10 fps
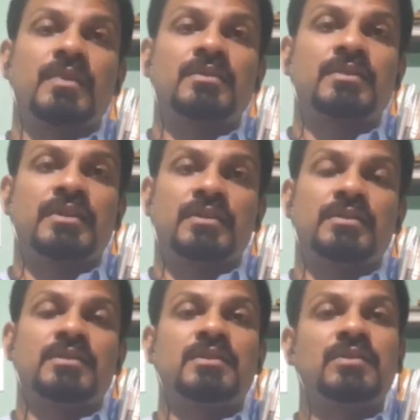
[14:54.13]

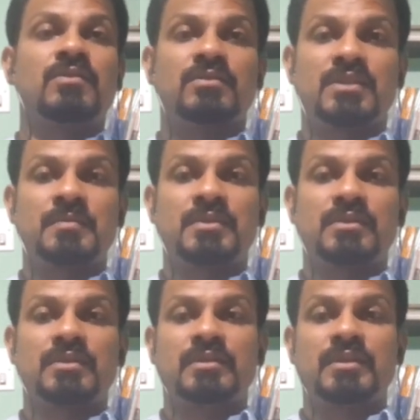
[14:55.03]
certain
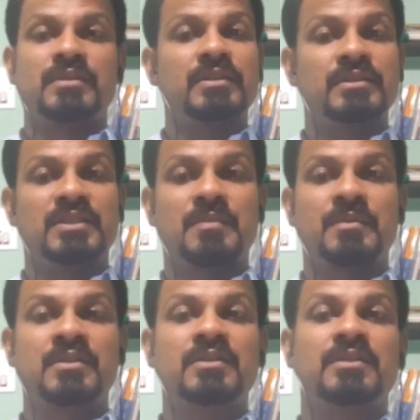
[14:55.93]
concepts in the third
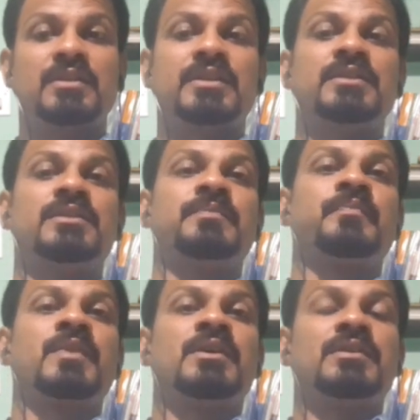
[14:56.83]
chapter, like
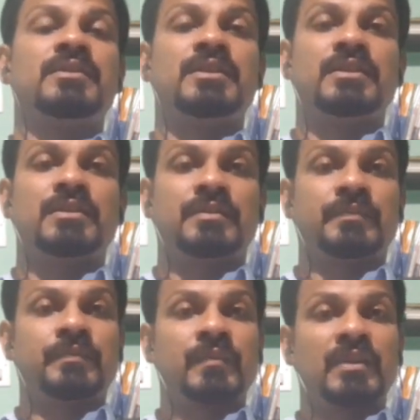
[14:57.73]
the
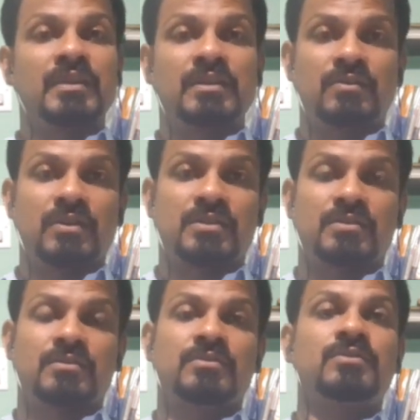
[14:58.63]

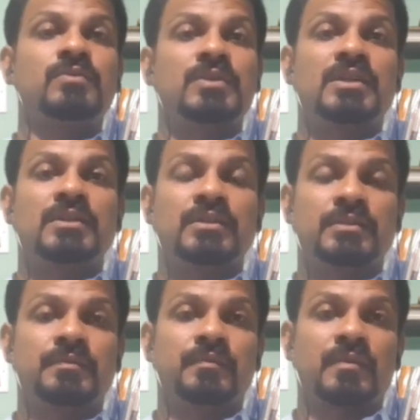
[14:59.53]
introduction to that
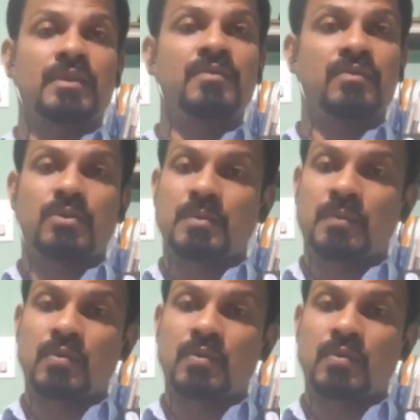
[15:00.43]
new economic